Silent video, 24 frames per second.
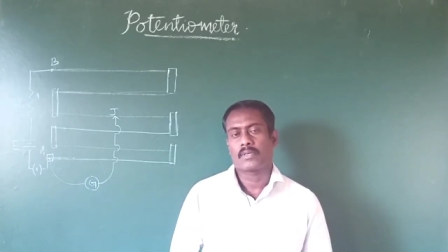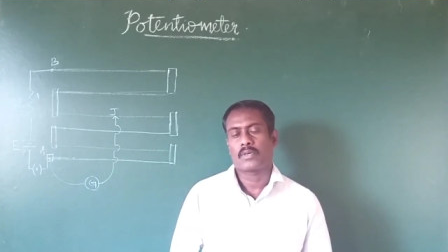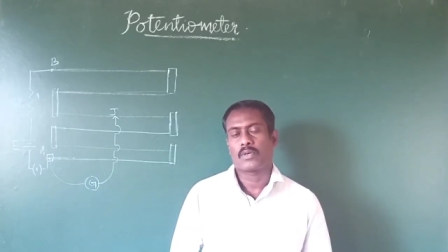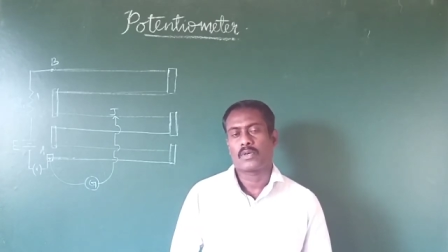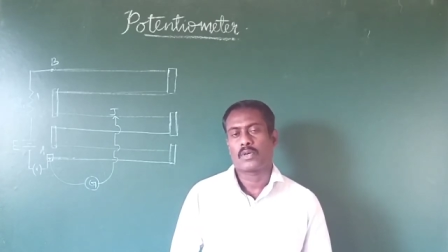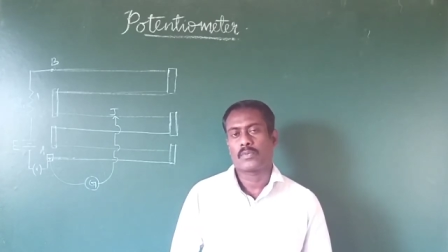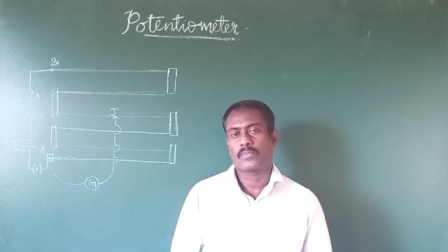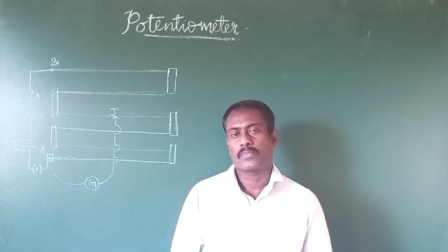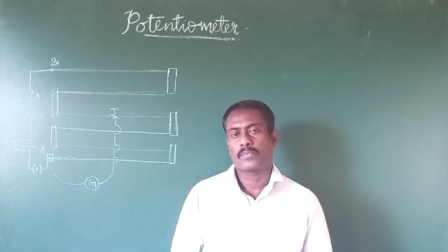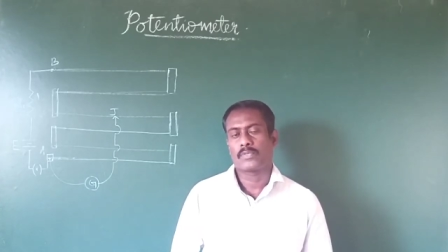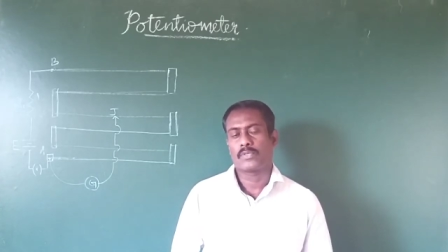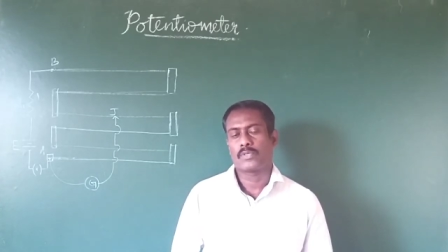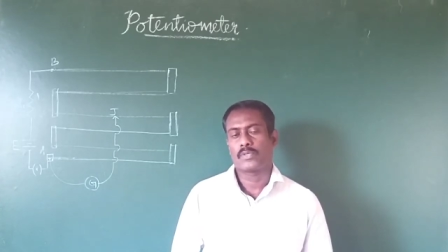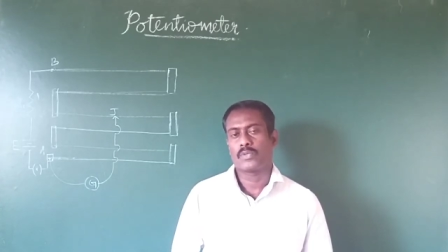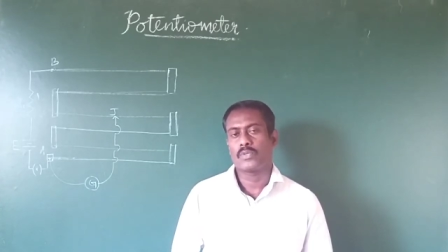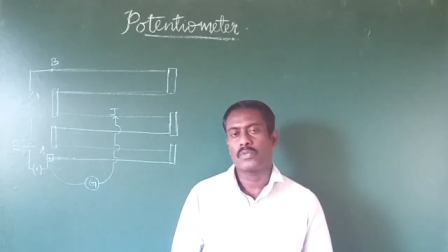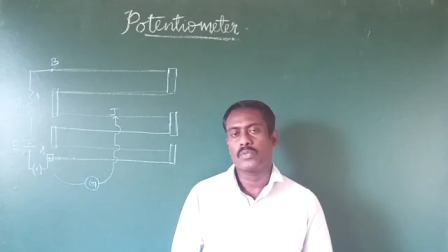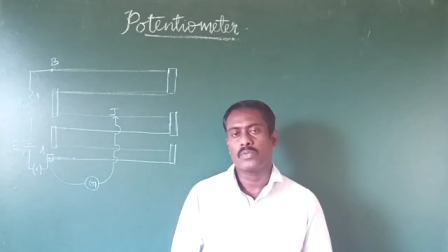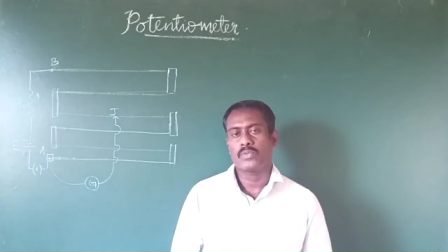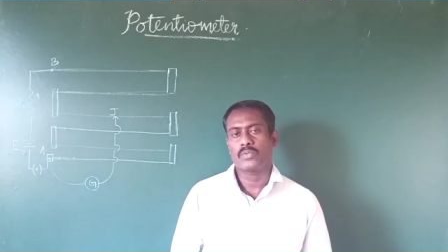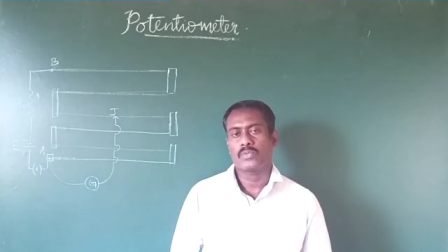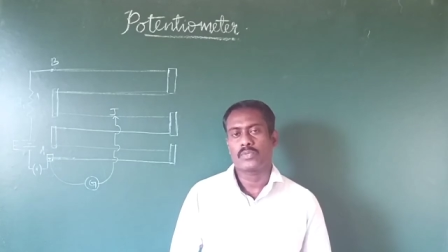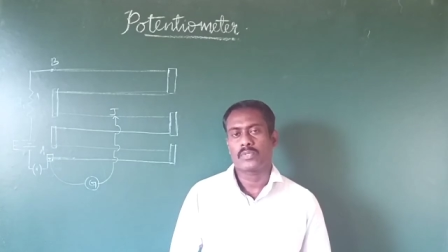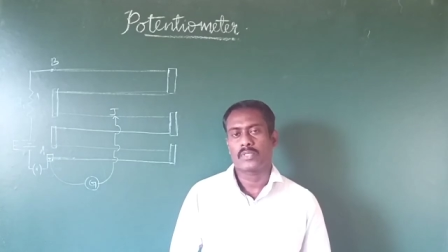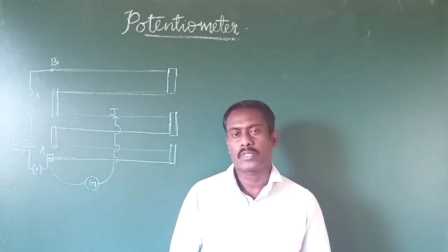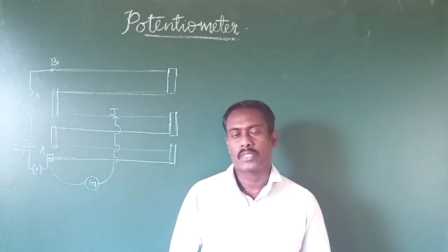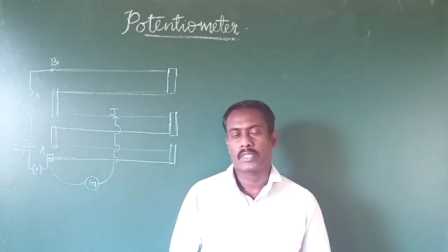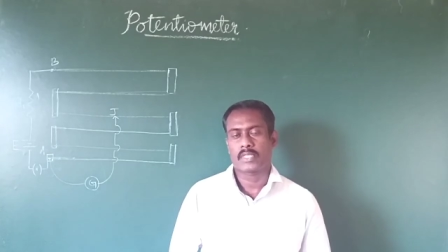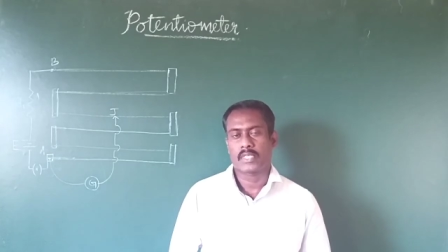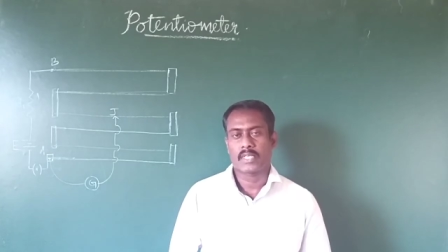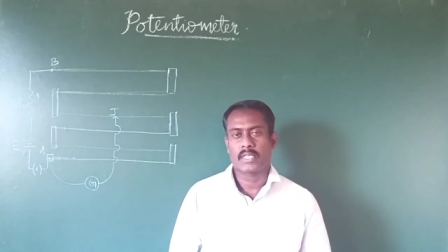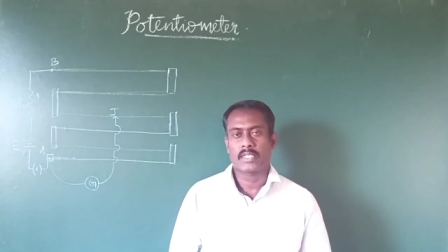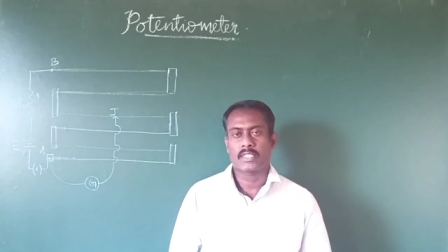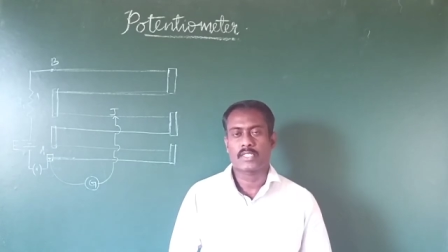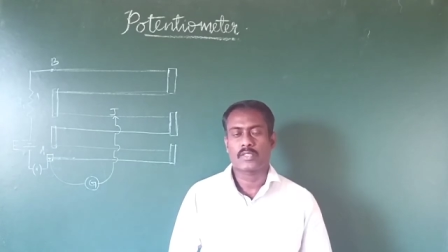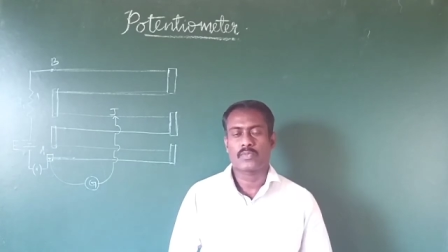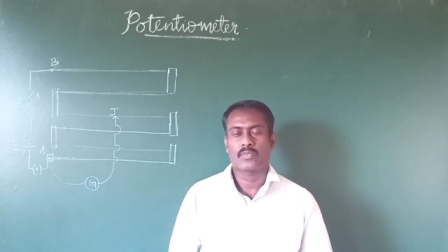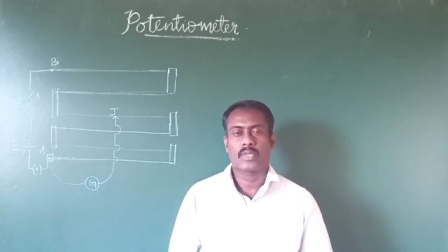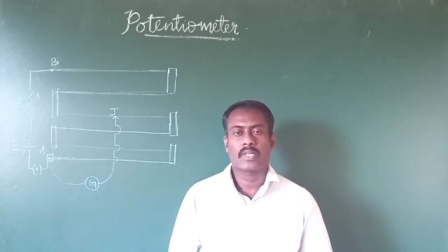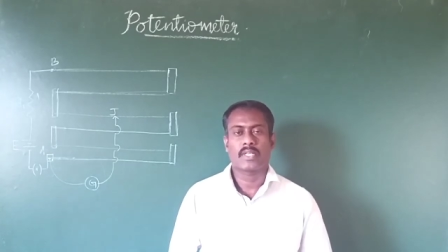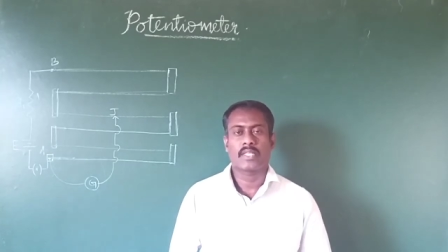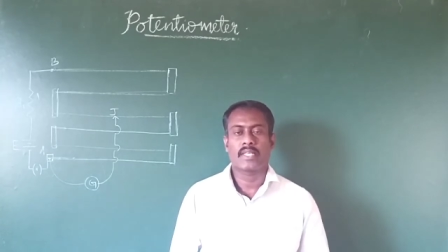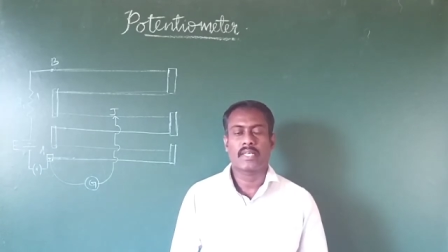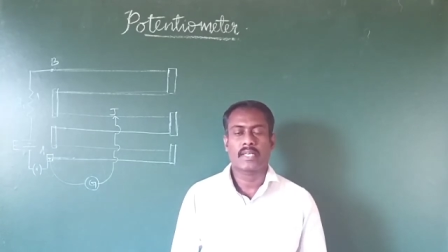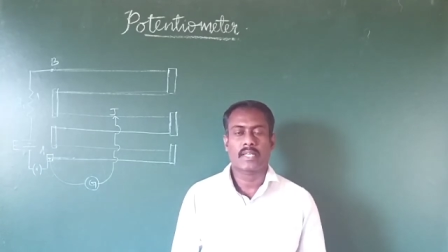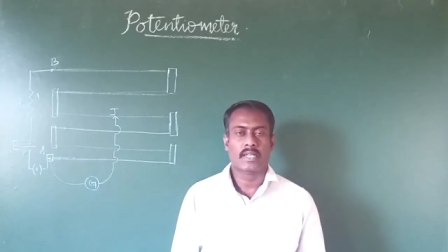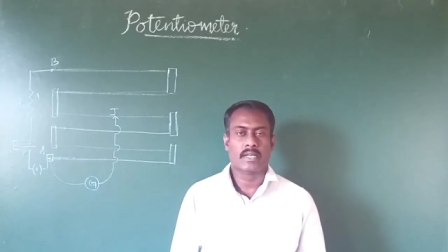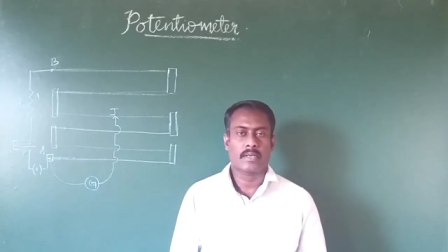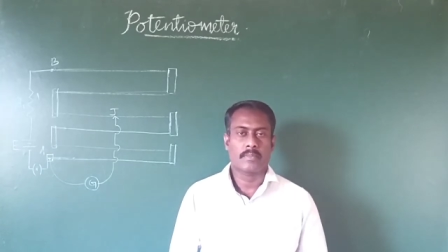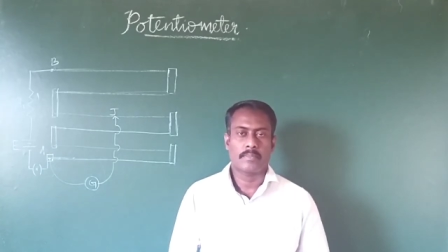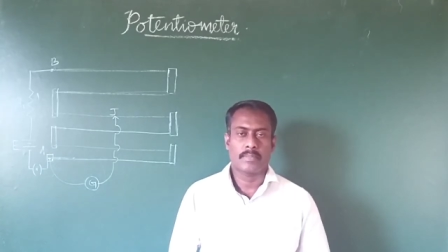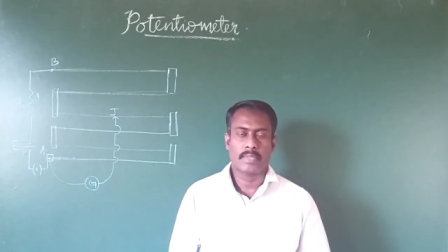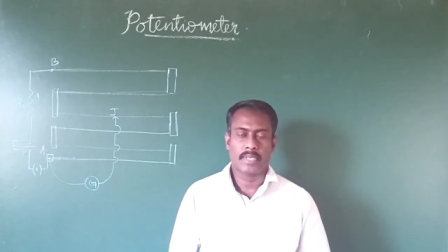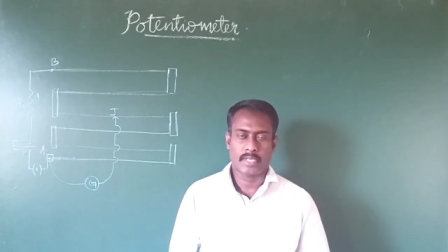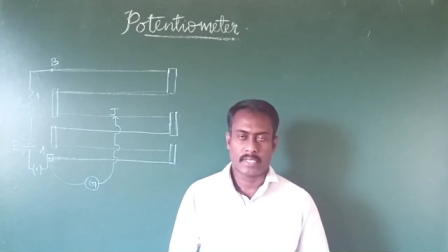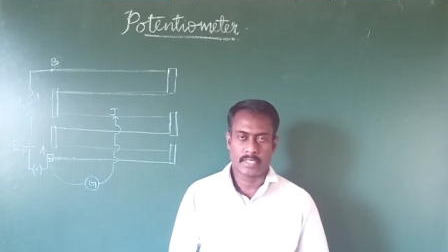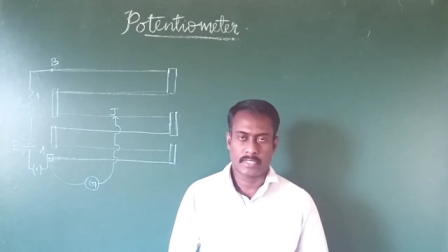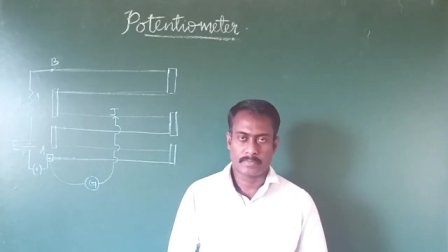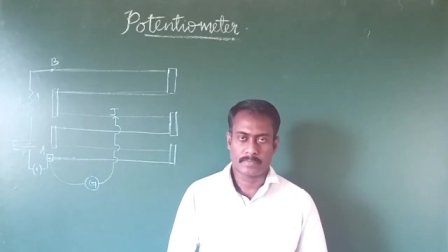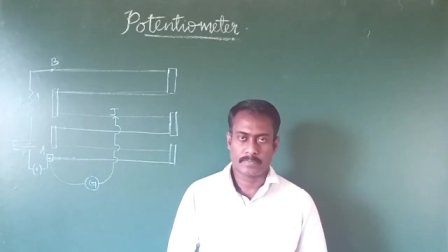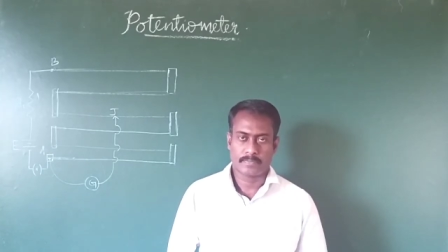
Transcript: of two cells when they are compared?